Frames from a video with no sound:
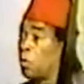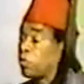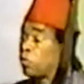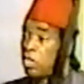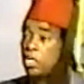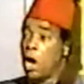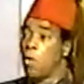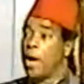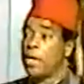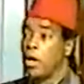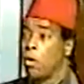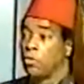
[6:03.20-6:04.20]
was a
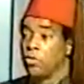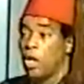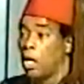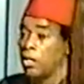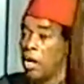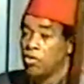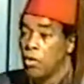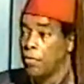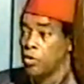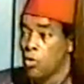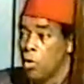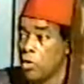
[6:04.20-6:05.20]
DOAO, Delegation of
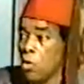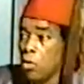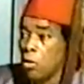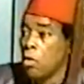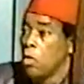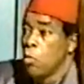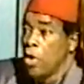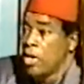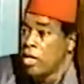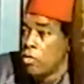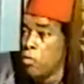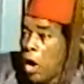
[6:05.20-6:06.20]
Authority Order,
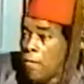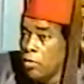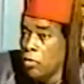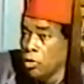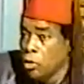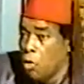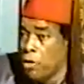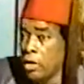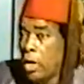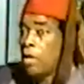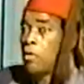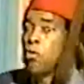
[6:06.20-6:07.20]
where he derived his
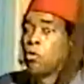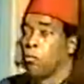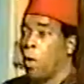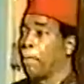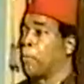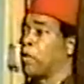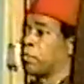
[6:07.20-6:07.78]
authority and what